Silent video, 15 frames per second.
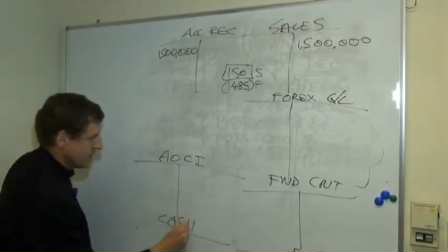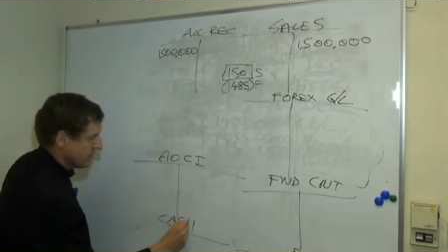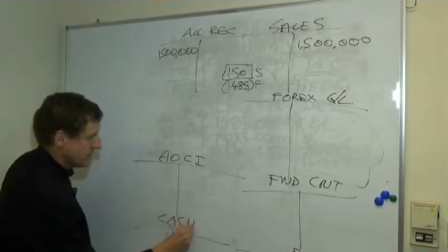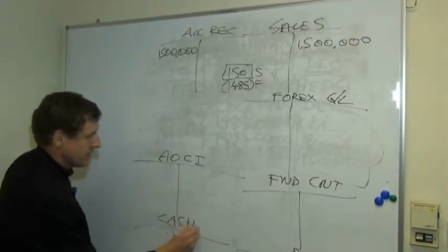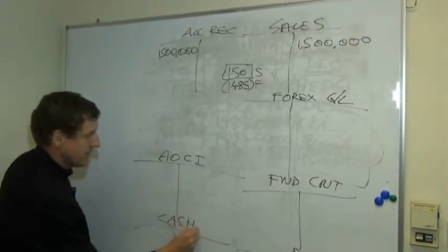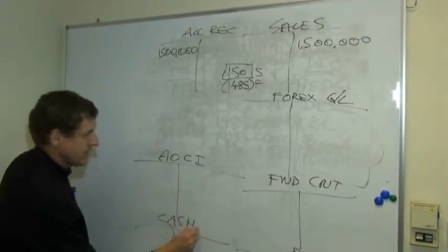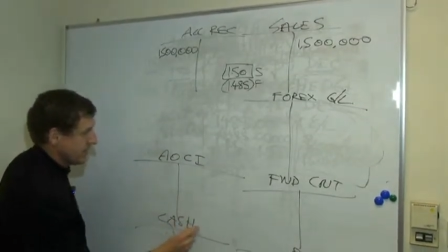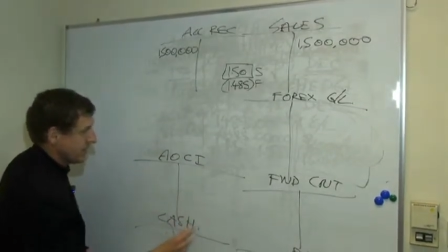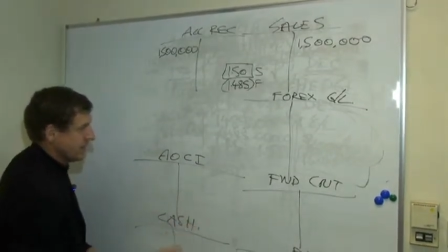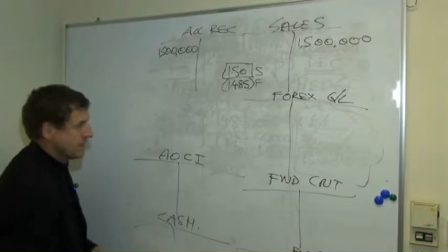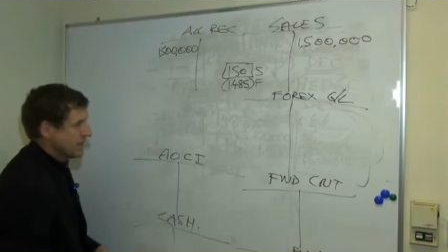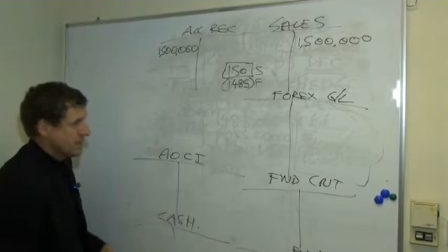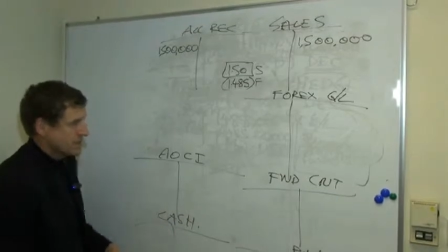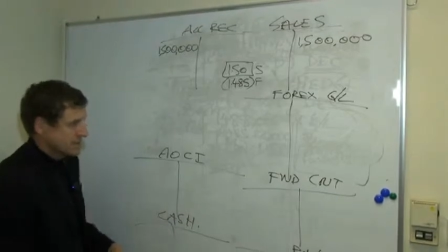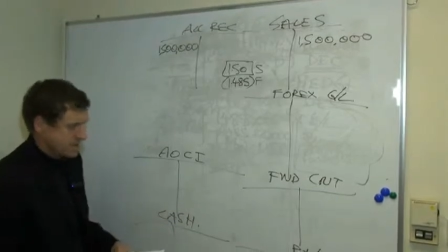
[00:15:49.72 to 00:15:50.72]
Okay,
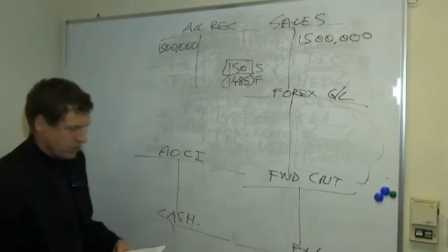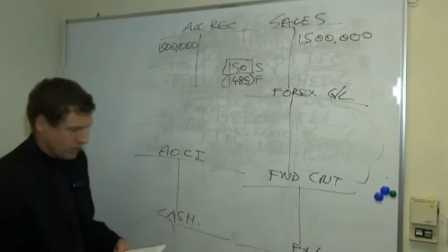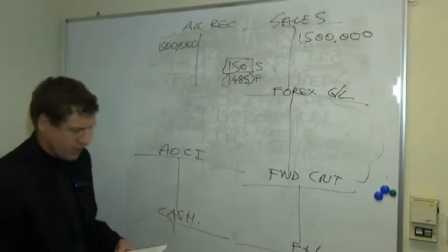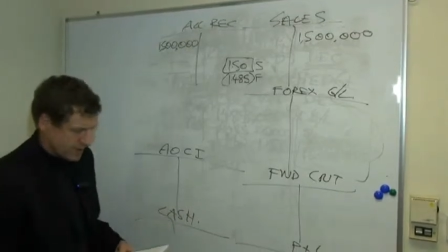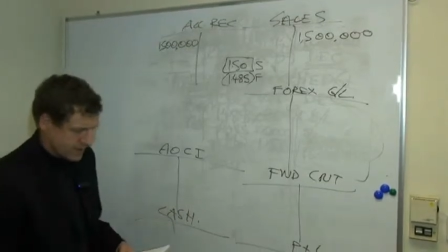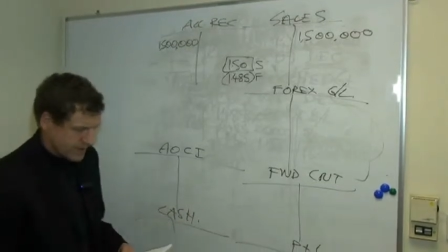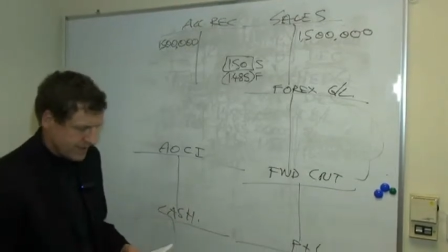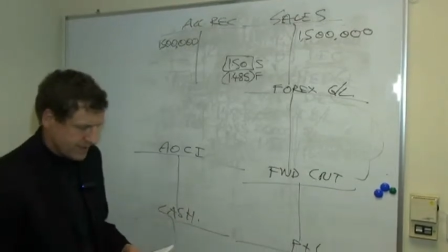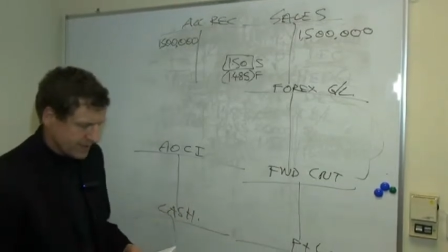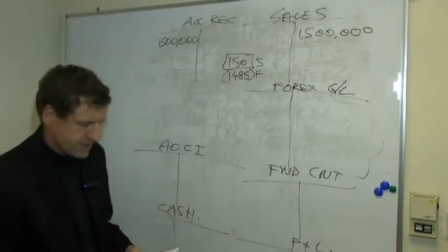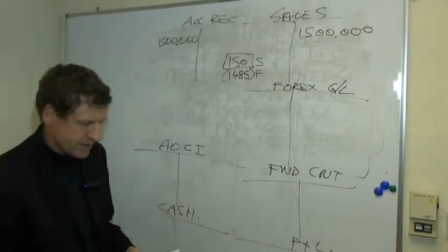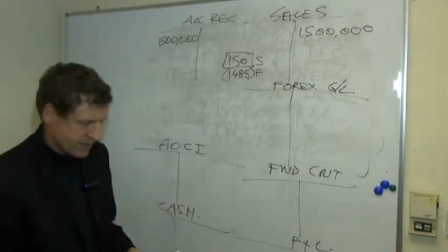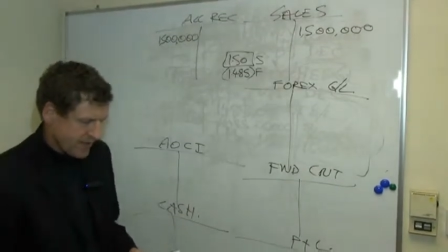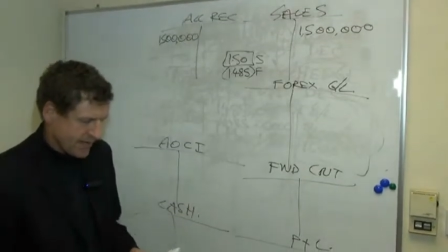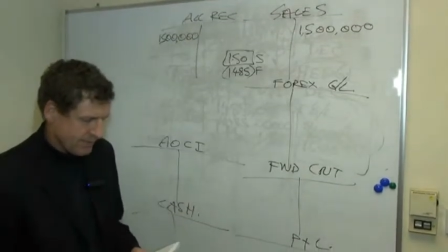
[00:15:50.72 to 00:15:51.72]
and so what
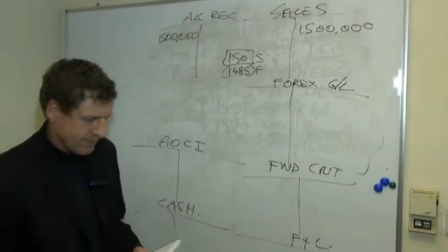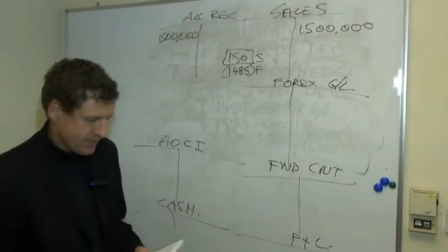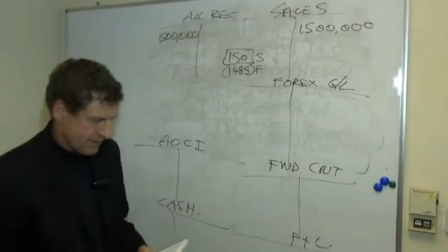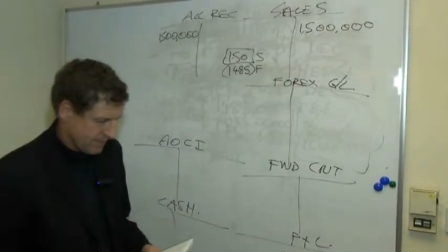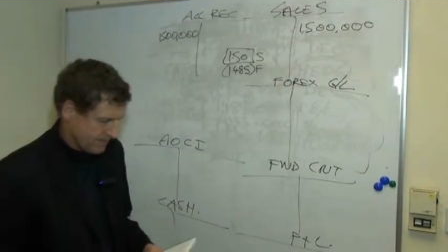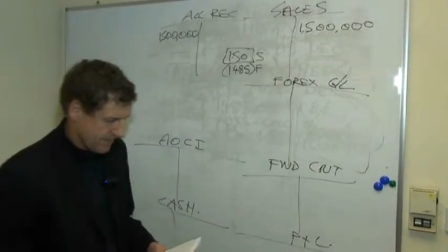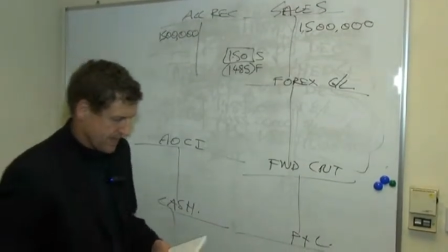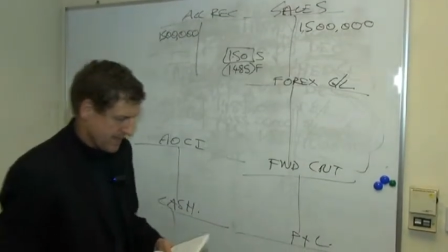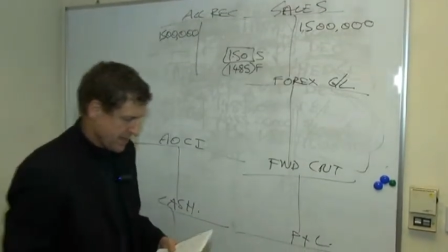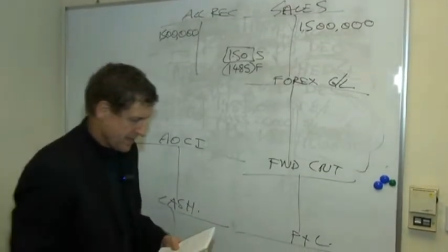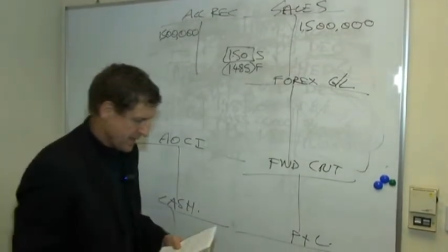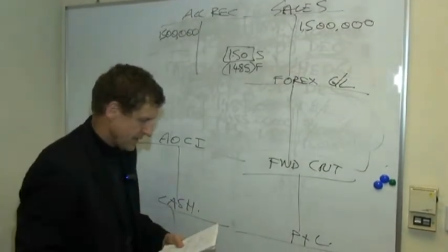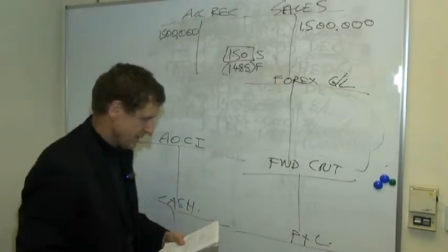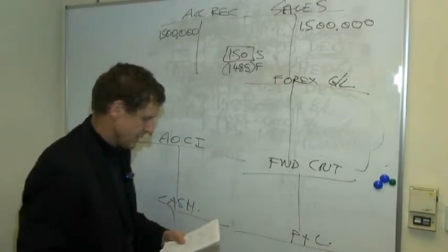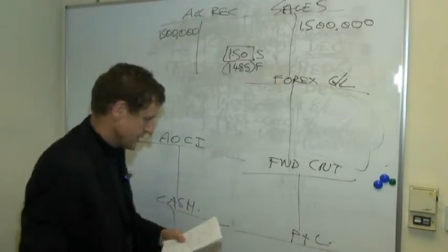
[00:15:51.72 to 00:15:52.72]
tends to happen
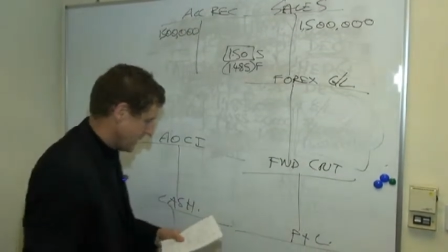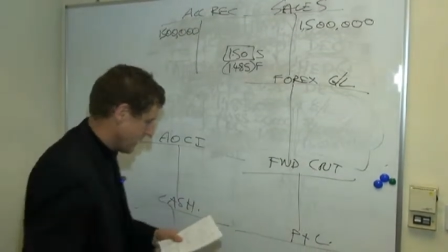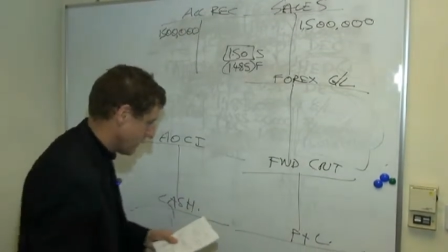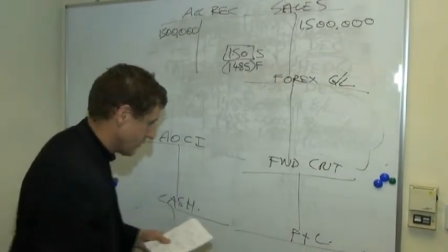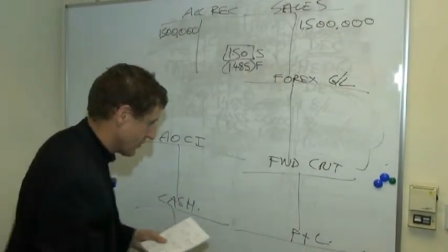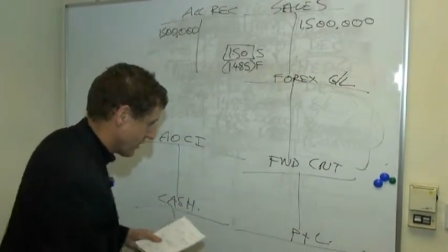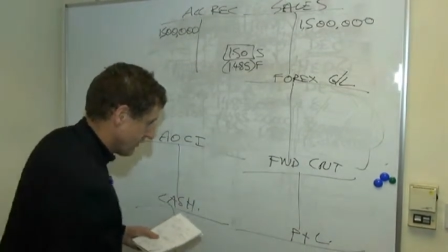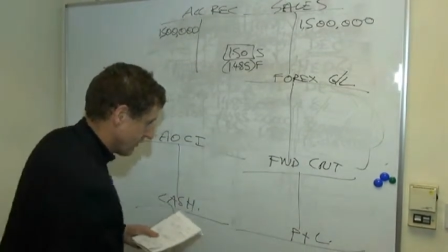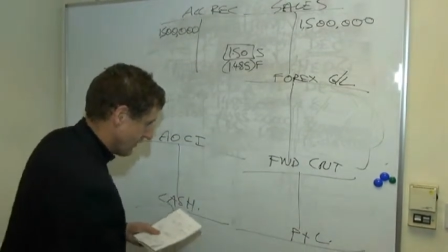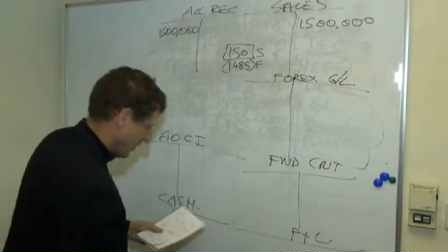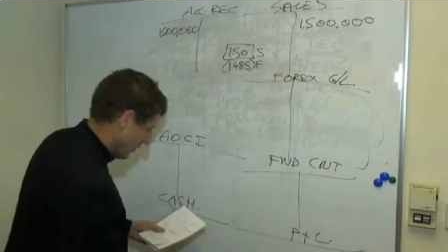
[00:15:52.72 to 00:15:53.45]
is, and we've got